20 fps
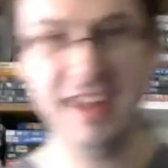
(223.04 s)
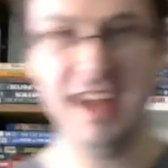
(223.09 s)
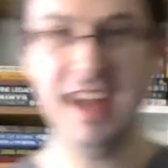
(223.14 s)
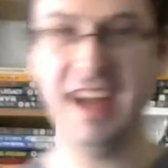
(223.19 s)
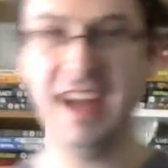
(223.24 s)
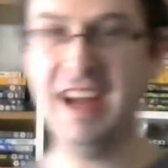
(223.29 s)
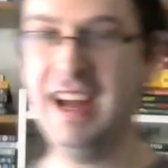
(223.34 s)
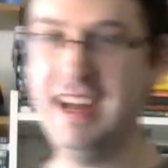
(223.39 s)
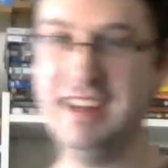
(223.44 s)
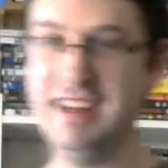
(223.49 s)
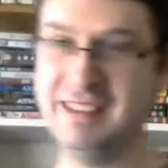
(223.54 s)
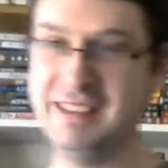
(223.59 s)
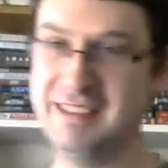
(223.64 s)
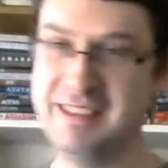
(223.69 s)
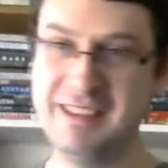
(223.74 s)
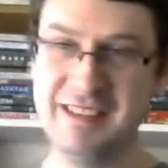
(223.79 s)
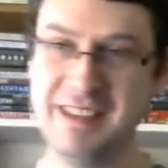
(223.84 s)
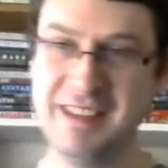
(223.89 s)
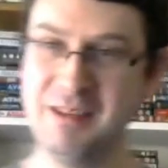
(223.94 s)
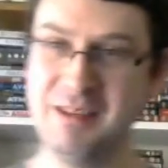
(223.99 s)
And
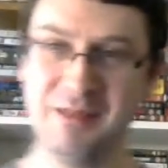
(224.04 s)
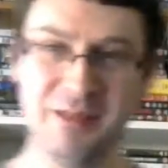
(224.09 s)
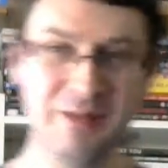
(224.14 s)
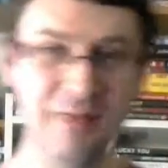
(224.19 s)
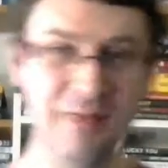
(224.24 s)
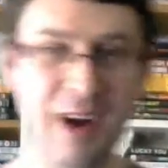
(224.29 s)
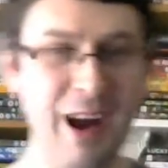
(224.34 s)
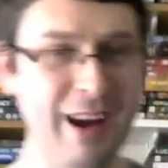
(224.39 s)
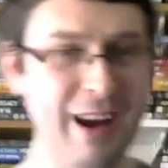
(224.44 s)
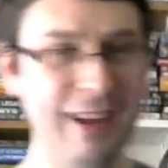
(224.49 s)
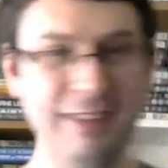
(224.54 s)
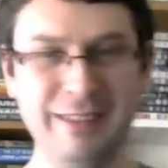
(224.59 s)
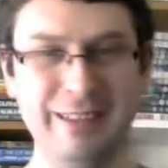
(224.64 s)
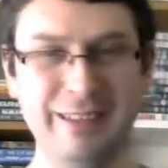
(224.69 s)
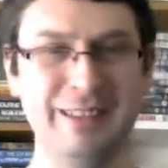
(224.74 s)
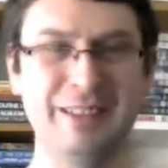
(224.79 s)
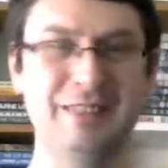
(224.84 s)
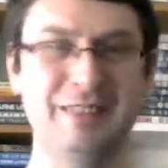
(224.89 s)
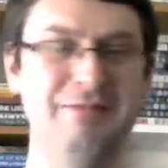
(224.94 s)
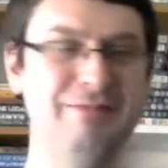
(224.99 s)
it was fun. It was
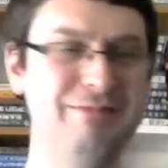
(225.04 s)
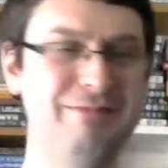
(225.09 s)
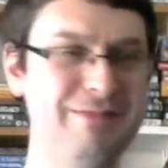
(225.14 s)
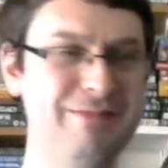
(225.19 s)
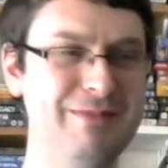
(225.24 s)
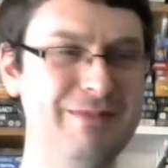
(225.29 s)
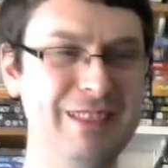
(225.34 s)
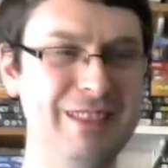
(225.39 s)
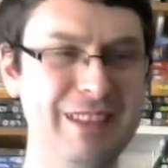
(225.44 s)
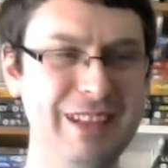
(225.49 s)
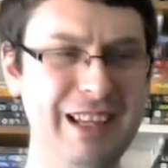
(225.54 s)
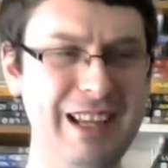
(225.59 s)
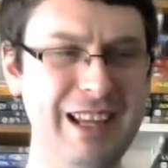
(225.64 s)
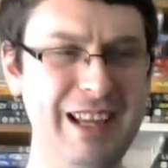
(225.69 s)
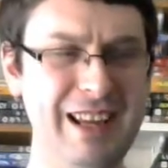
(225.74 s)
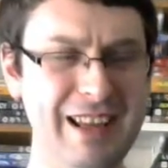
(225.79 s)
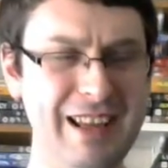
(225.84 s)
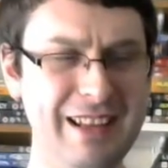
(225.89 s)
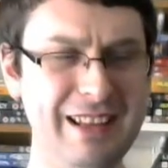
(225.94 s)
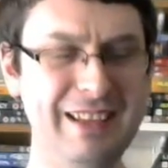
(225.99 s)
just,
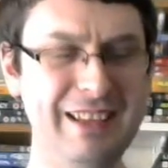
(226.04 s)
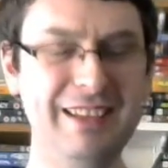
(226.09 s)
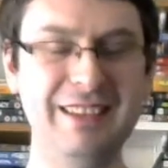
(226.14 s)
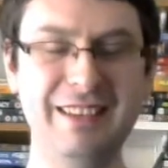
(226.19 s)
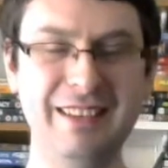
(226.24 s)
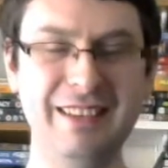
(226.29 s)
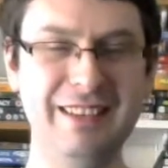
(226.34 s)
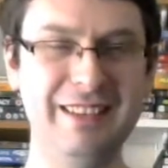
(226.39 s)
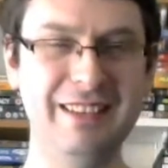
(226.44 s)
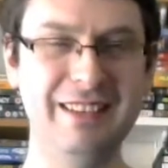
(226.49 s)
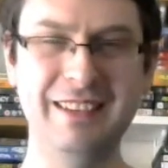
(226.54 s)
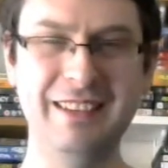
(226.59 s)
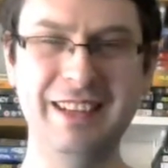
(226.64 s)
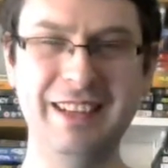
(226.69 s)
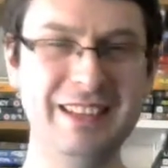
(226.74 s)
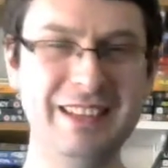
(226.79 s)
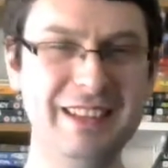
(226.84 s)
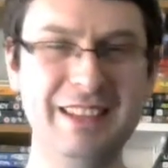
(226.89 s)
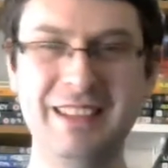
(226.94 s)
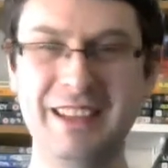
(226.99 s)
yeah, I
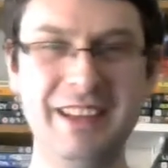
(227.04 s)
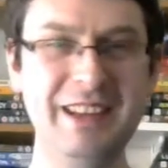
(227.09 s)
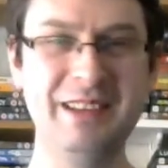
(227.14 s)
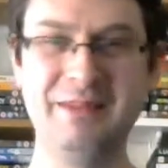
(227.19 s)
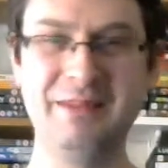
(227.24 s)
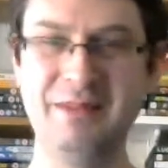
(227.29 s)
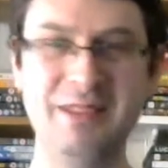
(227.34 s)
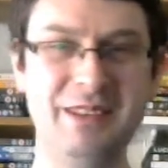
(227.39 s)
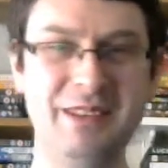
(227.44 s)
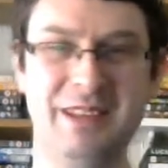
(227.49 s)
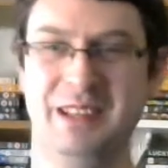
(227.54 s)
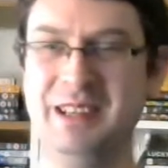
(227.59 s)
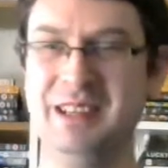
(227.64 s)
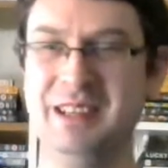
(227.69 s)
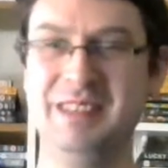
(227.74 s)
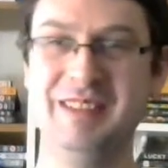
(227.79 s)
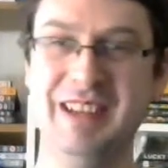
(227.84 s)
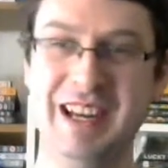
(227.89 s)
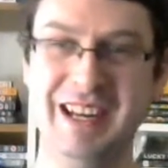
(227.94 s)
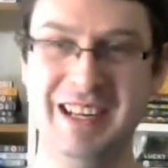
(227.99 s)
just liked watching
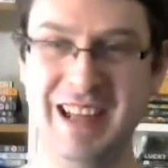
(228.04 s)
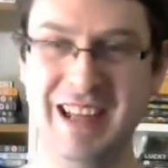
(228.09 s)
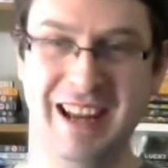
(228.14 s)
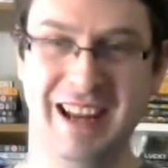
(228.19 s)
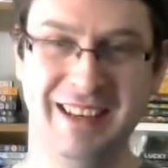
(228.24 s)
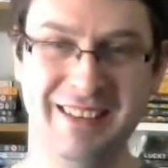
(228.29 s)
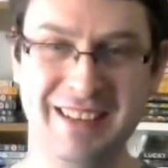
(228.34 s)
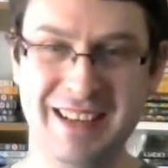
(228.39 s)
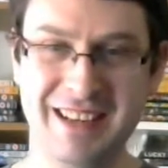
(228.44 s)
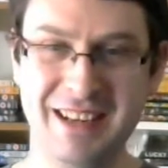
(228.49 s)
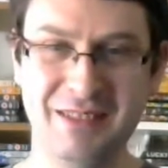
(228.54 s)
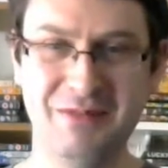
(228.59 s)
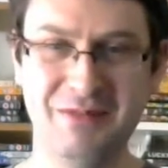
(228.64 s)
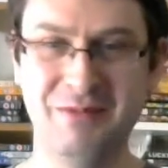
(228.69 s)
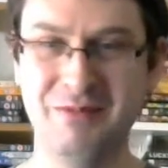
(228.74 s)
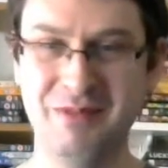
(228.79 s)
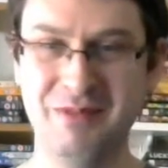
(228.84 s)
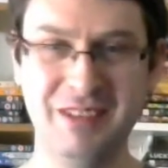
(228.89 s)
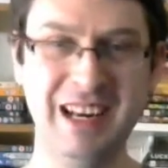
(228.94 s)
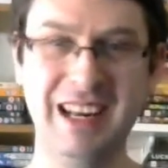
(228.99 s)
them. They just
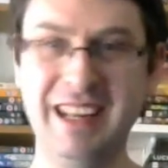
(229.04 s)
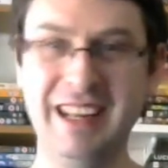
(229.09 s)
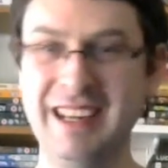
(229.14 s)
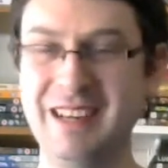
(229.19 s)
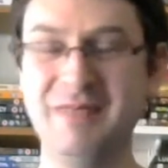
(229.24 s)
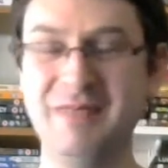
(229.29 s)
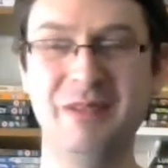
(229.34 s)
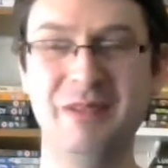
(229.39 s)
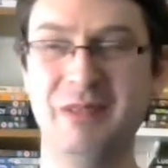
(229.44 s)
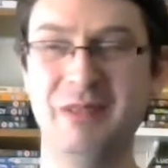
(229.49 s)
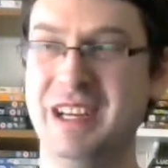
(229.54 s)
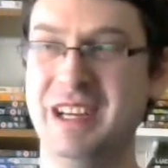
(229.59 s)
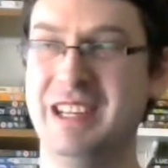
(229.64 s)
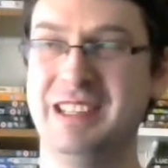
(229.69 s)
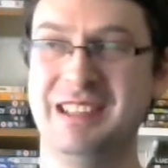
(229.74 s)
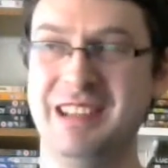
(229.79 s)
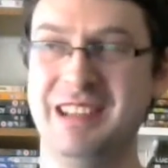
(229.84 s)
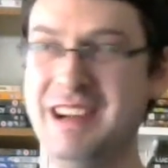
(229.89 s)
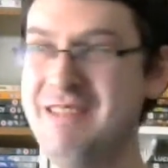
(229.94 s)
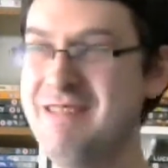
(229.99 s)
click for what it is.
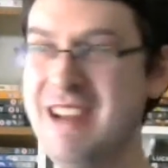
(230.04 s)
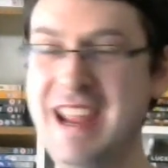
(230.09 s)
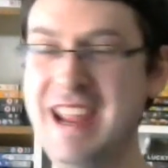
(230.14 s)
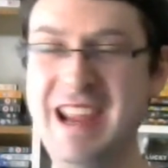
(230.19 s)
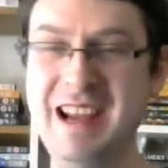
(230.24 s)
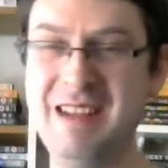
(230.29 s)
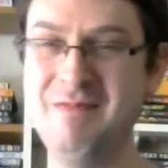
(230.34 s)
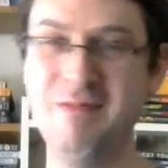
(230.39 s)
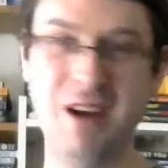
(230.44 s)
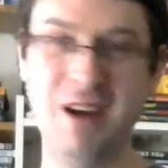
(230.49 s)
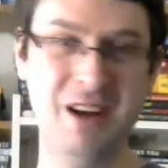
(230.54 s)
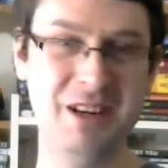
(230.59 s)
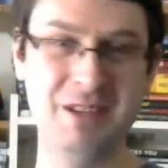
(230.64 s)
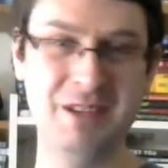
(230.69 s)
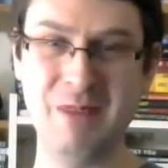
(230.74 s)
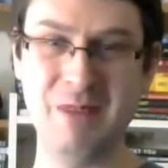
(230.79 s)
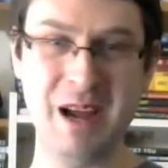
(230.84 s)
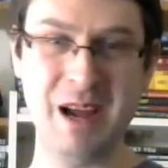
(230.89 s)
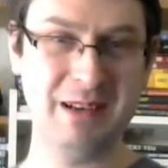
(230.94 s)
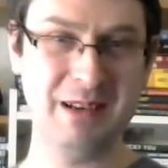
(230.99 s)
You don't need much
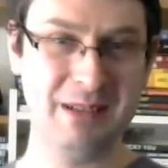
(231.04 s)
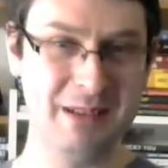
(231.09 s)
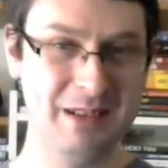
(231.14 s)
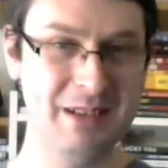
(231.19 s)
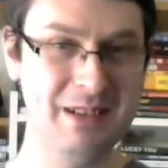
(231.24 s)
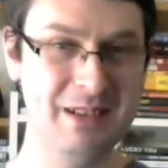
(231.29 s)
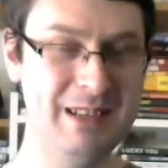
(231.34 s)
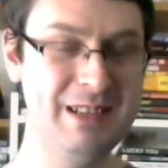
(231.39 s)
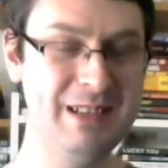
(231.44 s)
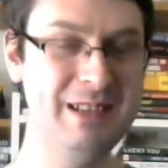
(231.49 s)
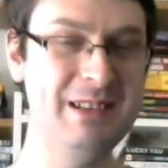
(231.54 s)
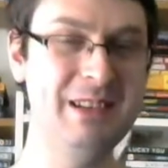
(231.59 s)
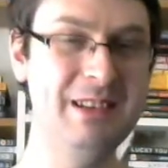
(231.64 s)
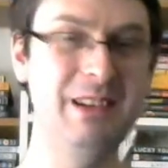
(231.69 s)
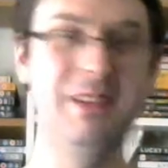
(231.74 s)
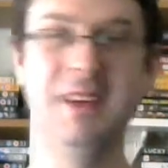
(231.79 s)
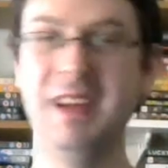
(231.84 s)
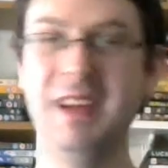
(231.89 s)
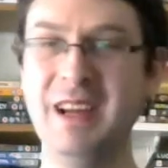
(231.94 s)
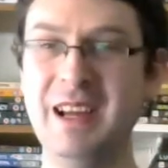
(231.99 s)
backstory to them.
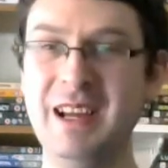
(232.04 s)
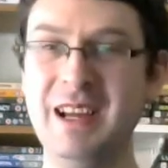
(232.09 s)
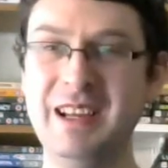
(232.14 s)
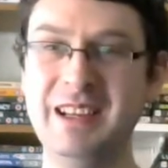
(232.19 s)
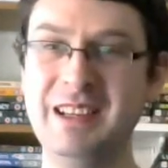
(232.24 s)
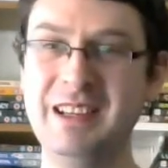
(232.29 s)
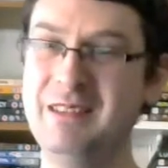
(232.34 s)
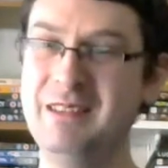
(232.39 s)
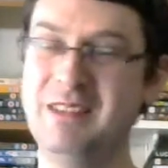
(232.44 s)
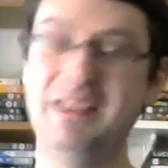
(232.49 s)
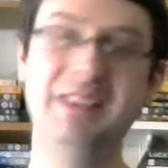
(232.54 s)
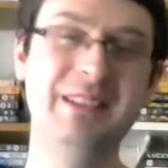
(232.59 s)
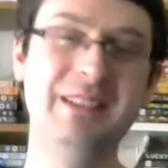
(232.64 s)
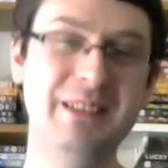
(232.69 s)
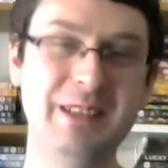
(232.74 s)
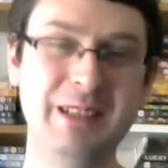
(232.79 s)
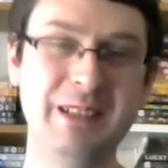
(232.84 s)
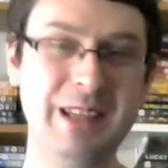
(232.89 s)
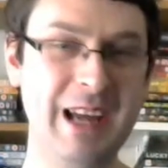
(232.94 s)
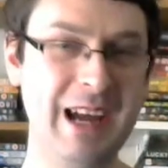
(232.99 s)
You can
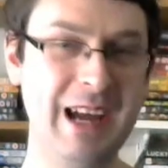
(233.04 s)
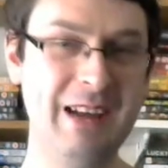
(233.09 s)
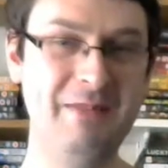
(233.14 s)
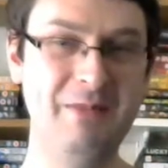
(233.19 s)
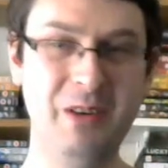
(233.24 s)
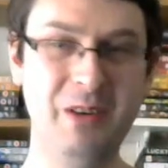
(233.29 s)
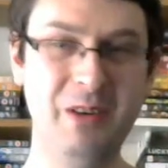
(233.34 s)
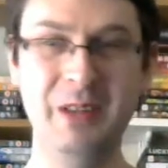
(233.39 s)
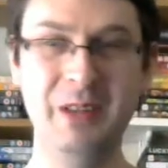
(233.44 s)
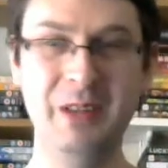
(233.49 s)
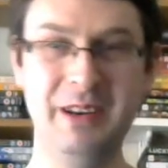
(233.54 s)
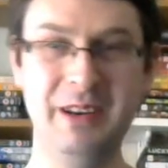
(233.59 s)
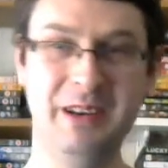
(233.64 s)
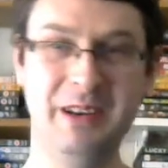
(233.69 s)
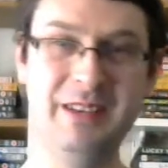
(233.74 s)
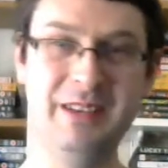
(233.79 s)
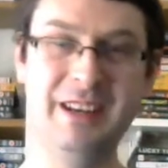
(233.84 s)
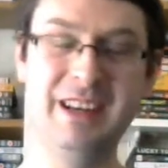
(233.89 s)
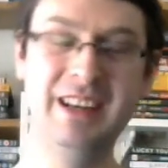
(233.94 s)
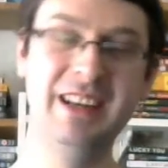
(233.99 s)
understand what they're
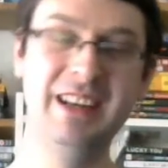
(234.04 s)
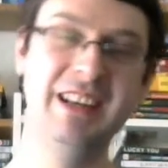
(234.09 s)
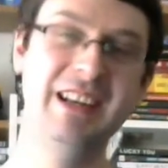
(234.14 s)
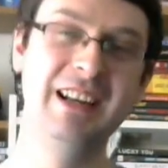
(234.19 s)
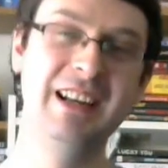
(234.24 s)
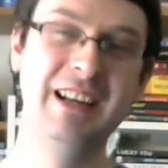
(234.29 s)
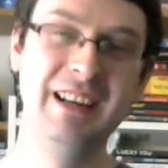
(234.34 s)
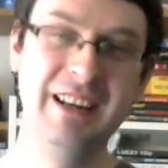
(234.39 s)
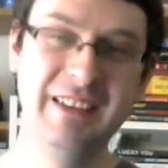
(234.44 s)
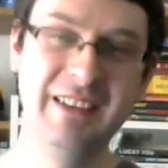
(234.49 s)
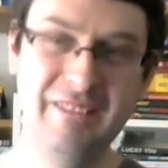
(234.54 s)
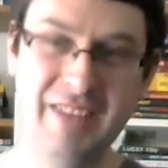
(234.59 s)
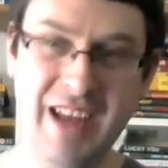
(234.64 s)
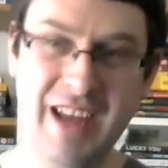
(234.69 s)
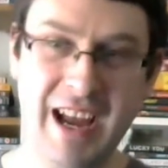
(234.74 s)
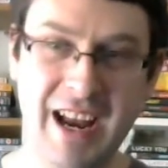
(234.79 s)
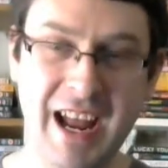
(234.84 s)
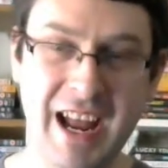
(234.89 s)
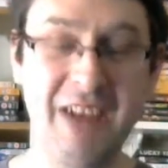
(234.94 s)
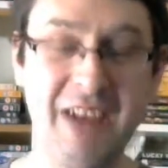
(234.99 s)
doing
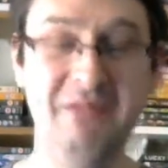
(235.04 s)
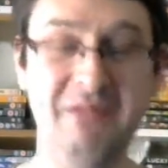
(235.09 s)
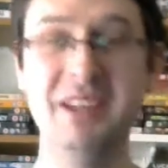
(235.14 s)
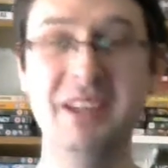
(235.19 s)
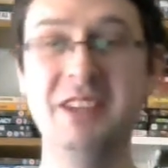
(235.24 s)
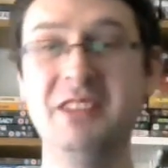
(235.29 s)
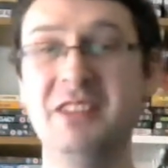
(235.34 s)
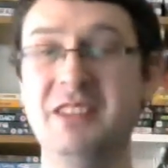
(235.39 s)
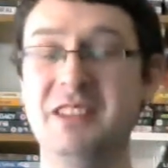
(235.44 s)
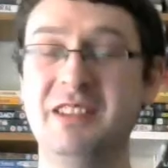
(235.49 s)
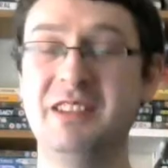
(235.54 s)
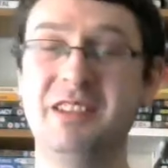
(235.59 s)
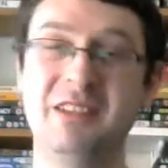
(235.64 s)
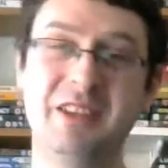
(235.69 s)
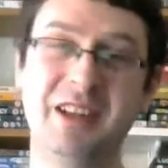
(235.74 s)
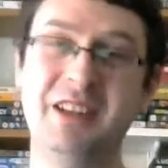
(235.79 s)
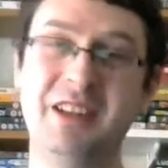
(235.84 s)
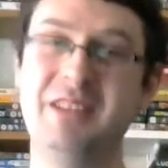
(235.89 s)
and how they're just like